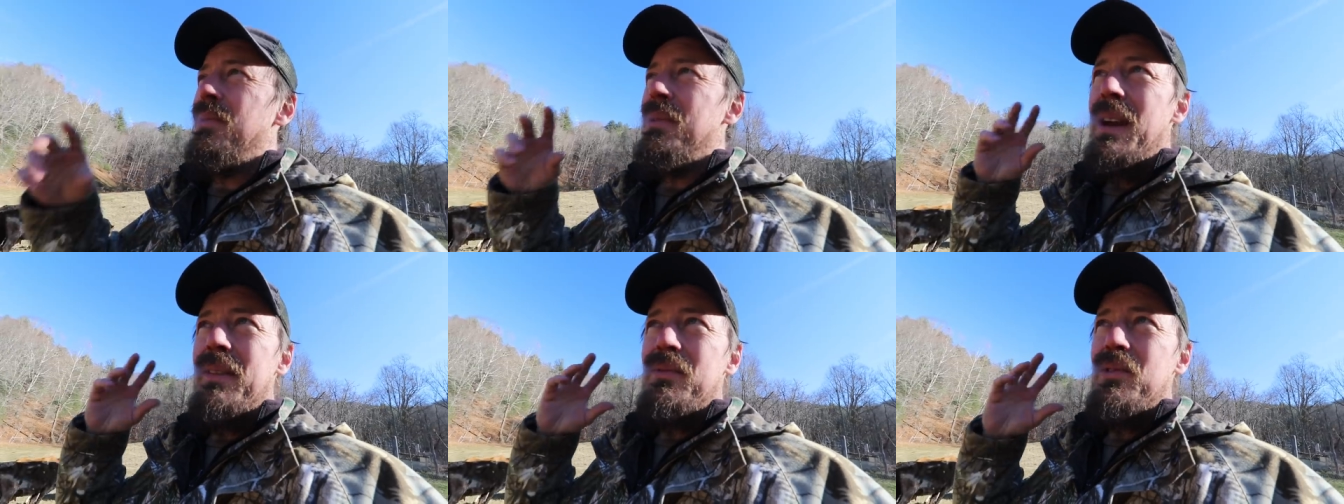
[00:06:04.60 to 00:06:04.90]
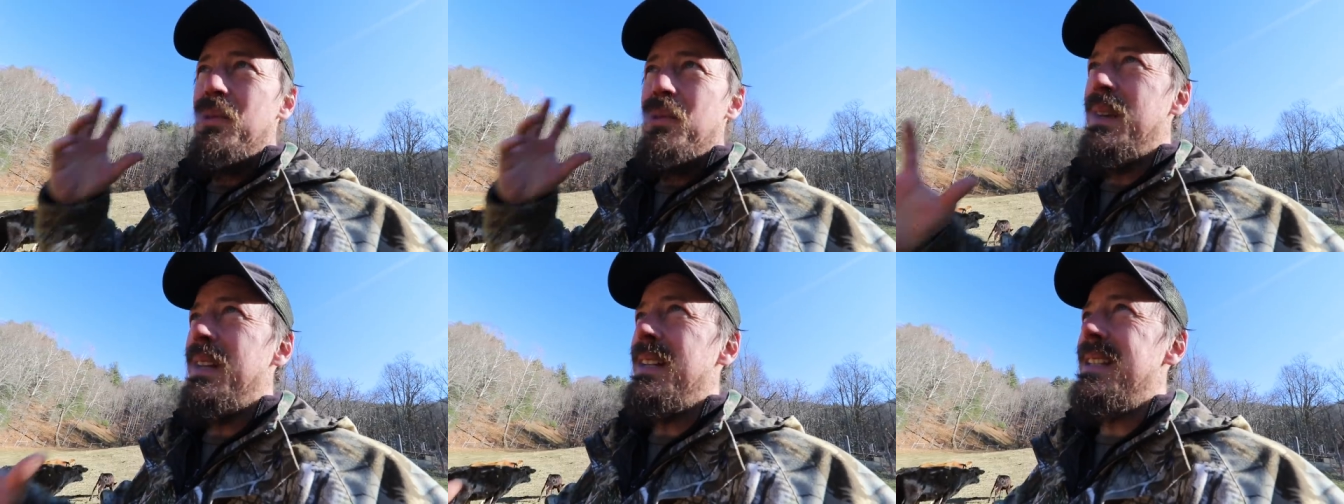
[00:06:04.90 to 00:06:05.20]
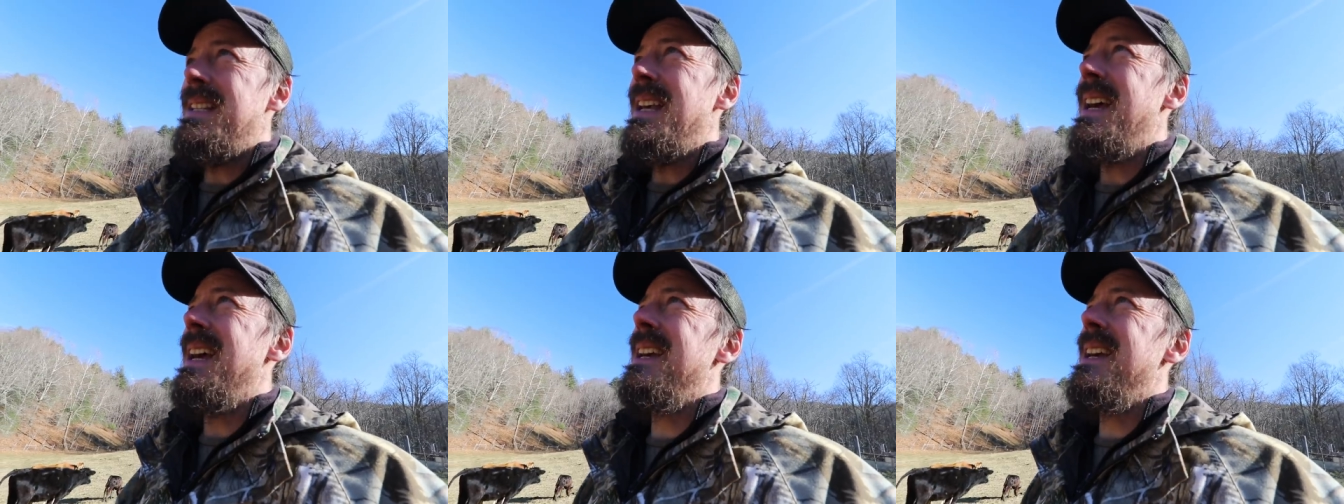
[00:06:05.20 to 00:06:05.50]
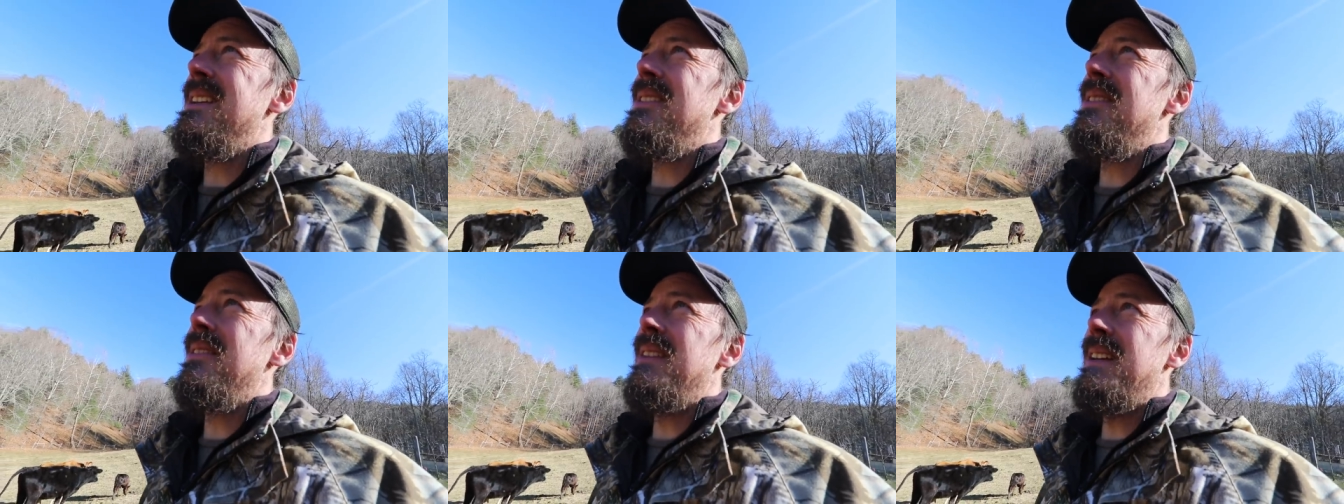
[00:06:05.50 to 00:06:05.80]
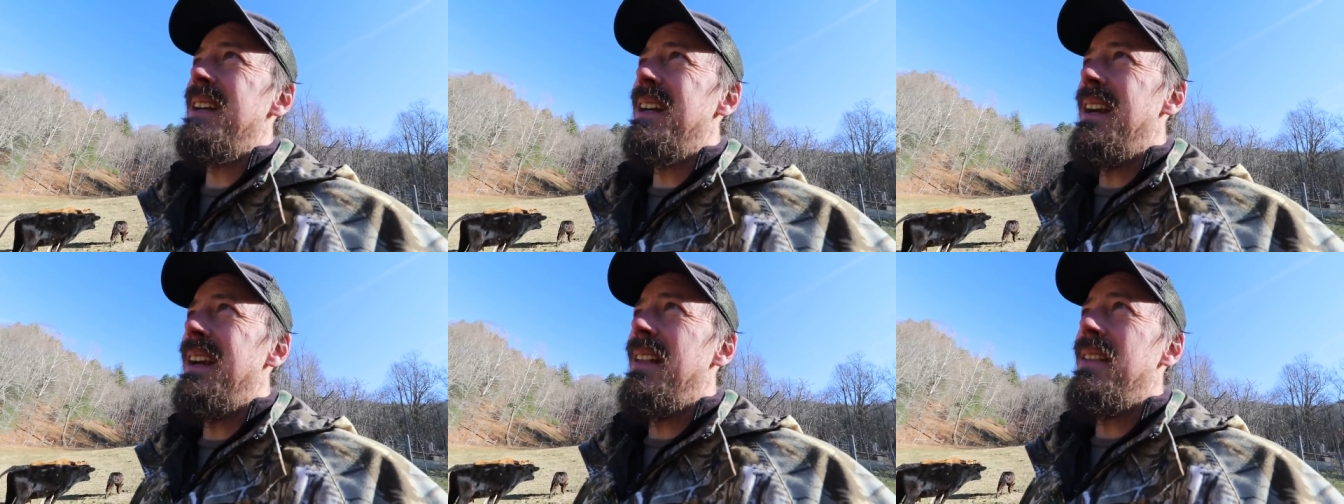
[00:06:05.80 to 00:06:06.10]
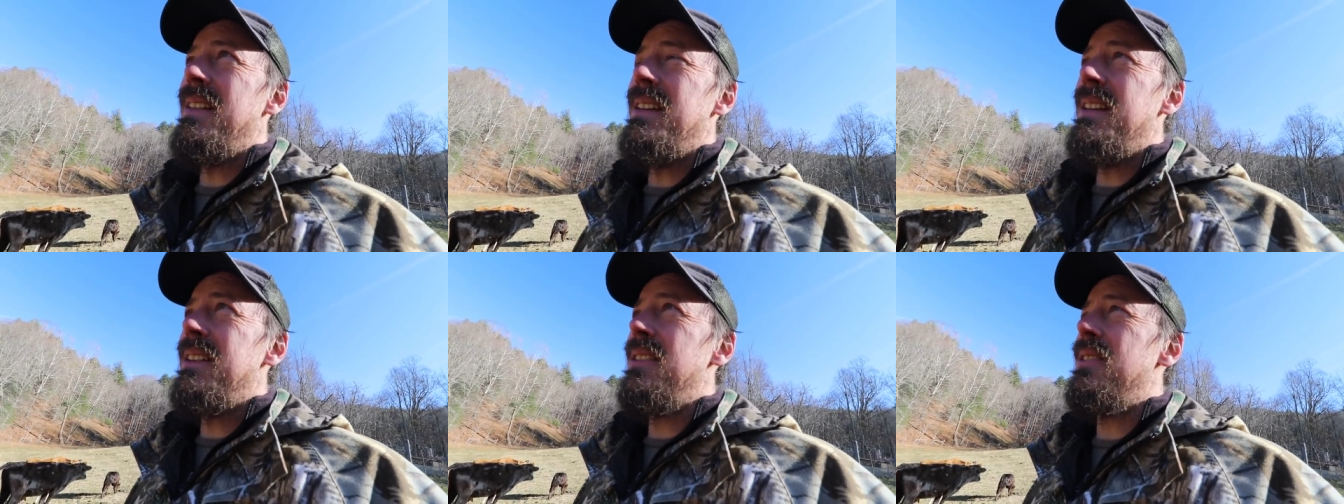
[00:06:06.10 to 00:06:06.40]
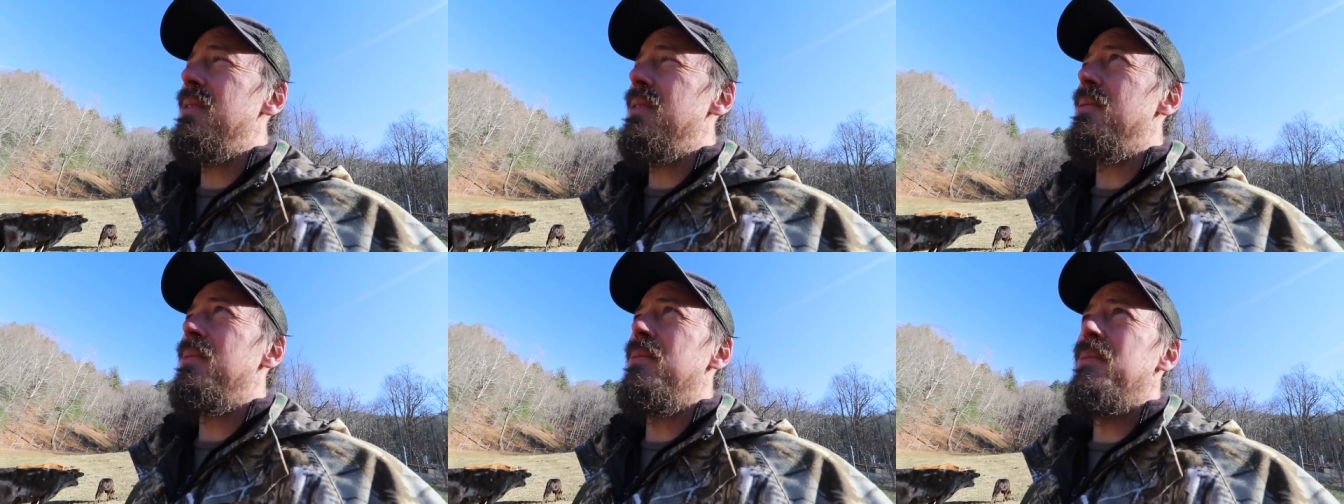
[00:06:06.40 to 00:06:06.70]
we have twins. You know, they got out of the
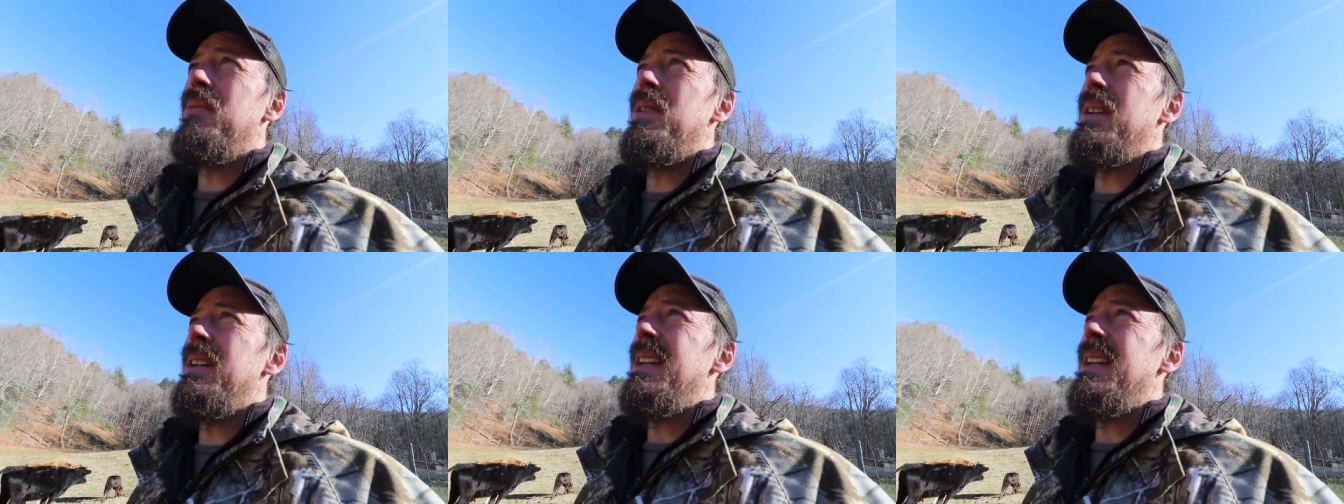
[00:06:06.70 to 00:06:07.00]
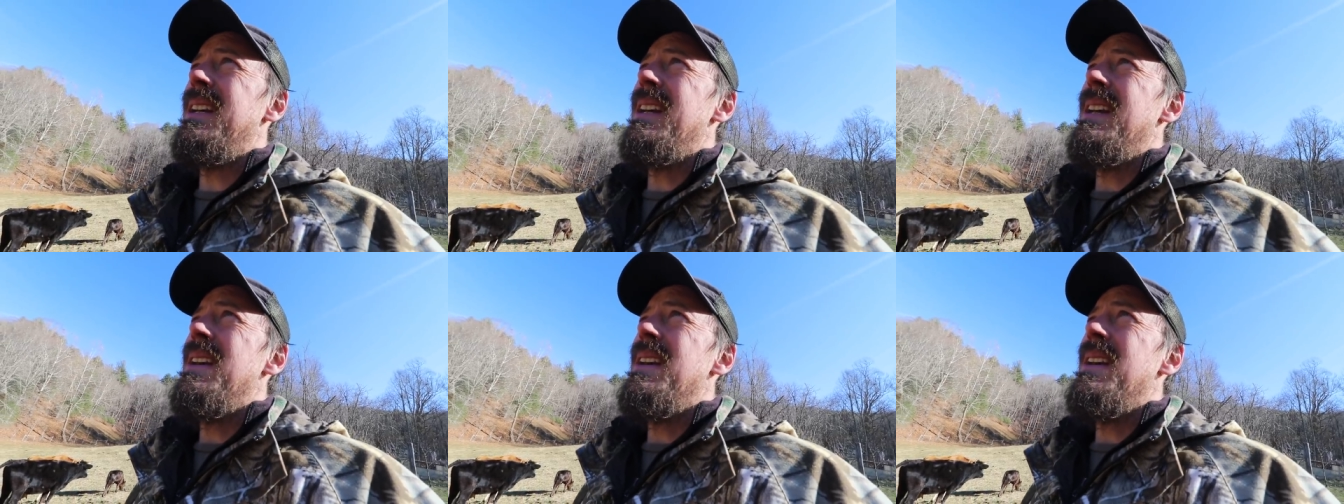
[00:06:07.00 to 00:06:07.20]
NICU, what,